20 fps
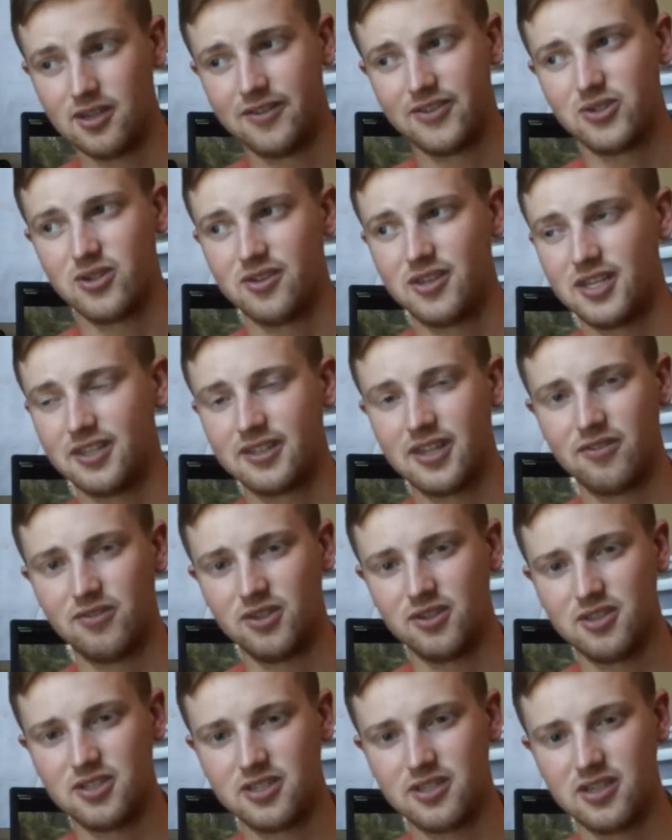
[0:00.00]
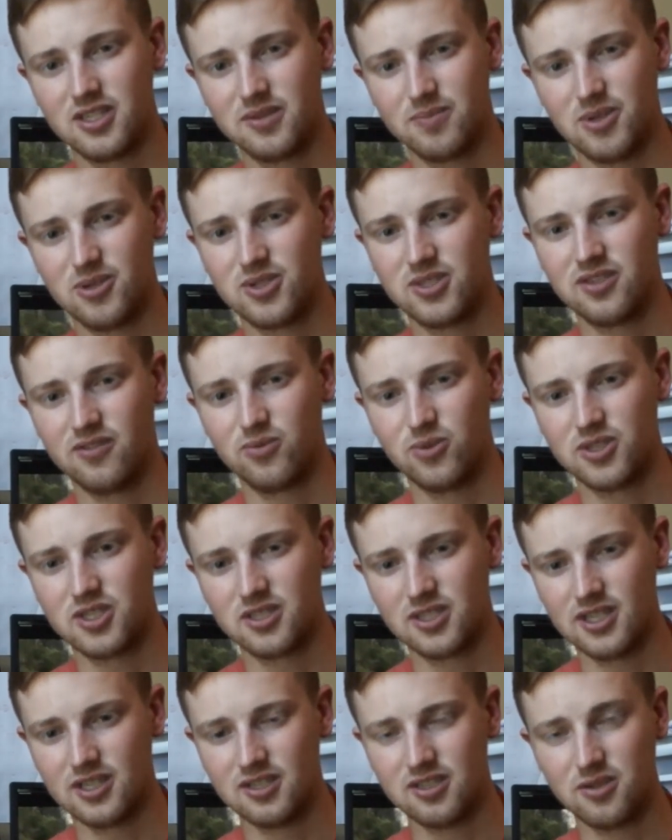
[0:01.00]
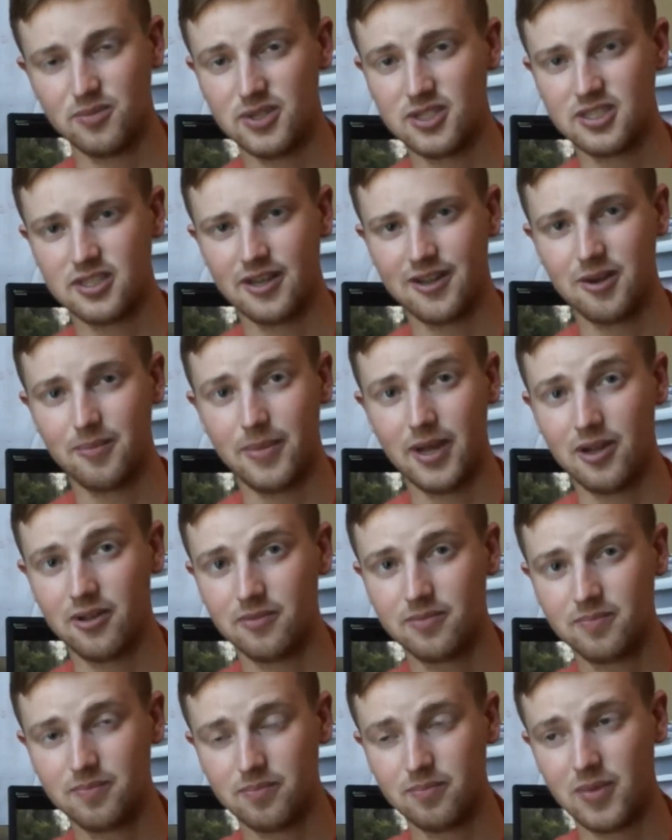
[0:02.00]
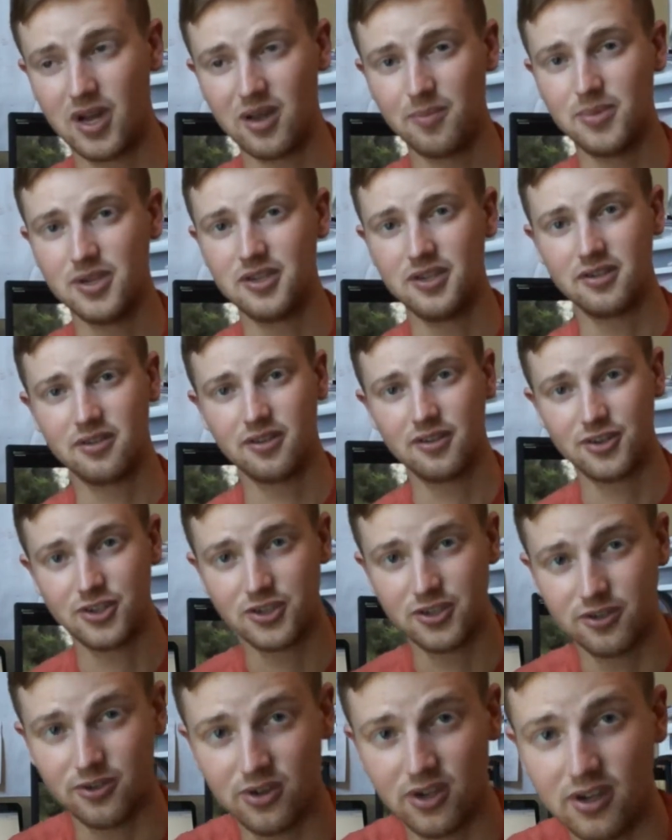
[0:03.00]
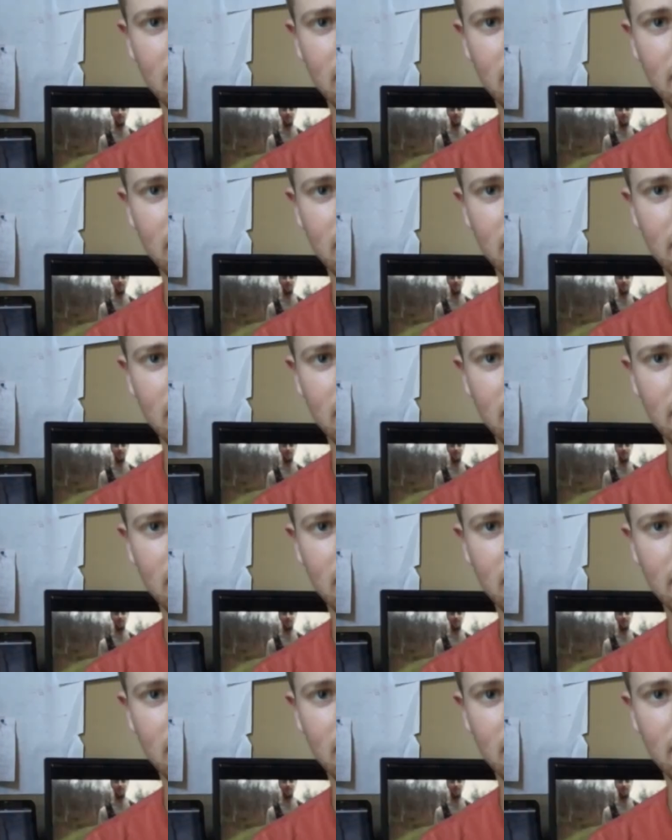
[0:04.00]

So I think that really says most of what's needed to be said about my opinion of the shoe.